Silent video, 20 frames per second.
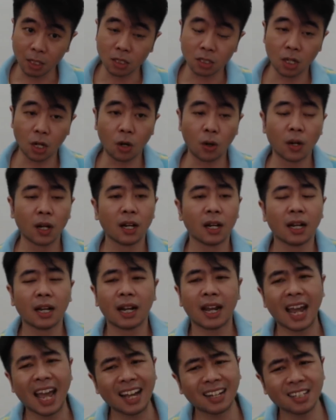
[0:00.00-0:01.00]
So,
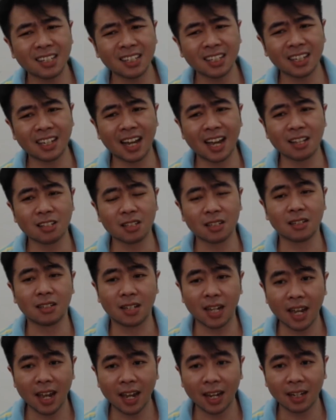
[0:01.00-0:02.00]
actually guys,
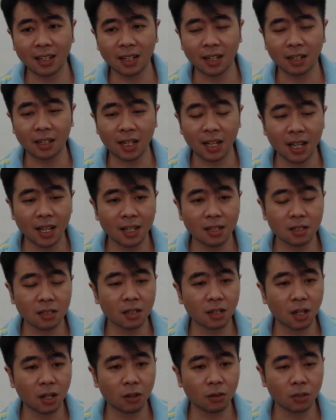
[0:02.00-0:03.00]
today there is
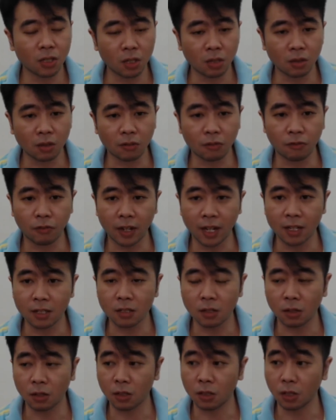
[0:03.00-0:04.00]
no new
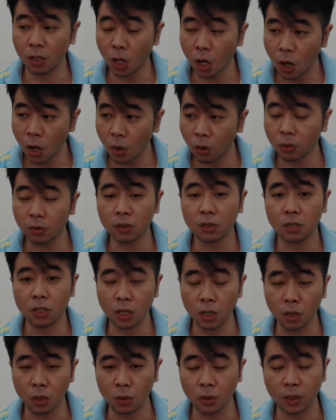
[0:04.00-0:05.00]
events or no
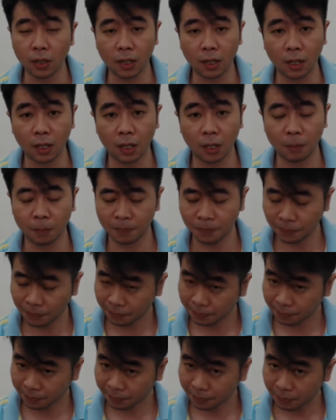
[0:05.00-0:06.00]
new um,
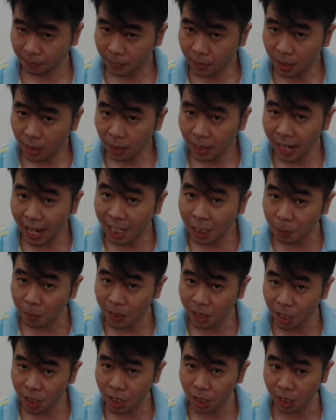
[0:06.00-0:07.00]

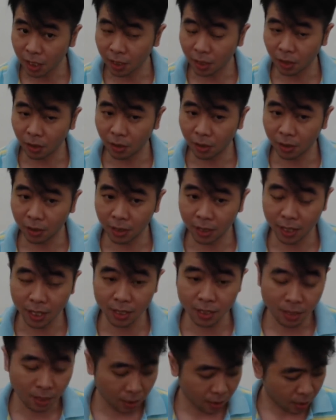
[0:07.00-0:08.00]
expedition on
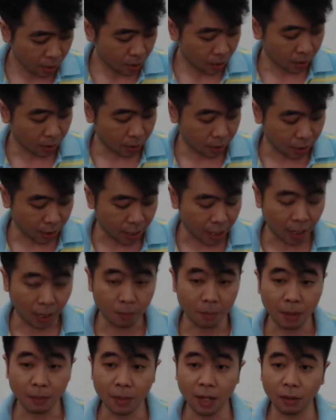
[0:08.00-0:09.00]
this
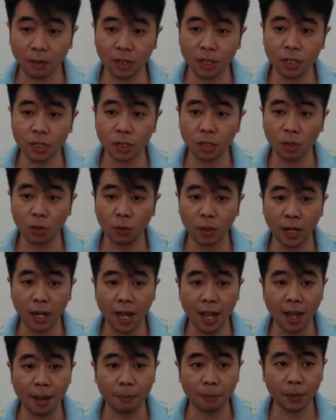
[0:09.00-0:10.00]
game. I'm not really sure what
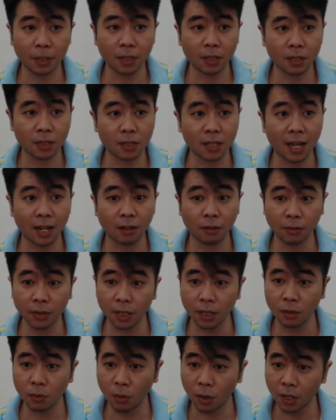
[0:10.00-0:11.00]
happened, because I
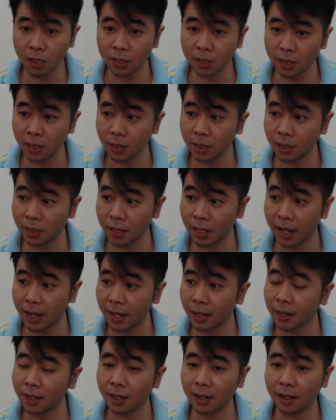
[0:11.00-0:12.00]
really wanted
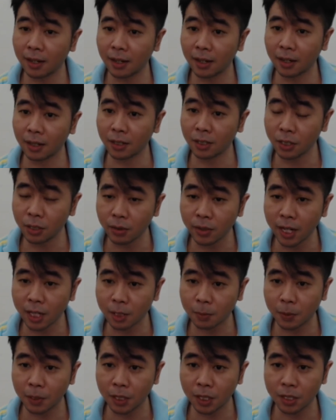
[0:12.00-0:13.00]
that uh, new
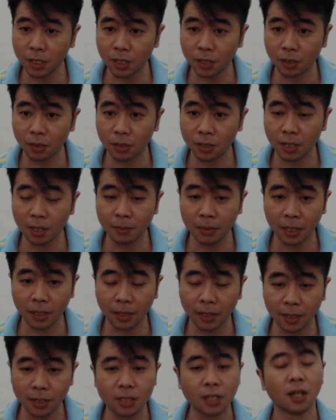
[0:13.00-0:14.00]
expedition or something
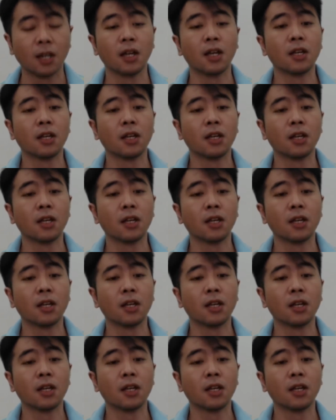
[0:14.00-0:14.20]
else.